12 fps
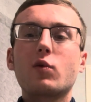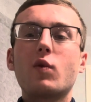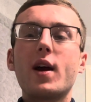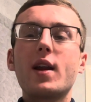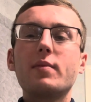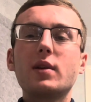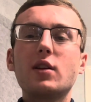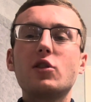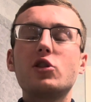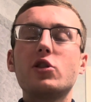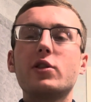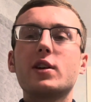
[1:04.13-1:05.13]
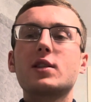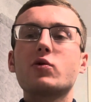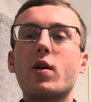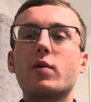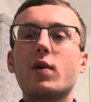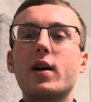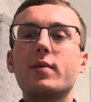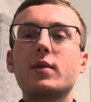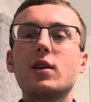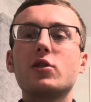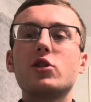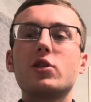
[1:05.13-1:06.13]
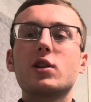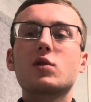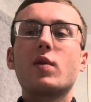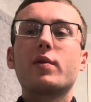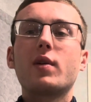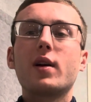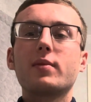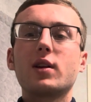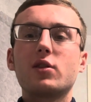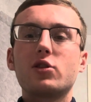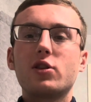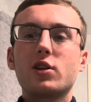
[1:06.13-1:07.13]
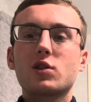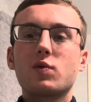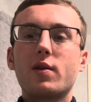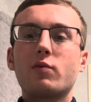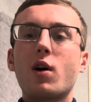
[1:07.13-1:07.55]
when I'm going to do this one, when I'm going to do this one, when I'm going to do this one.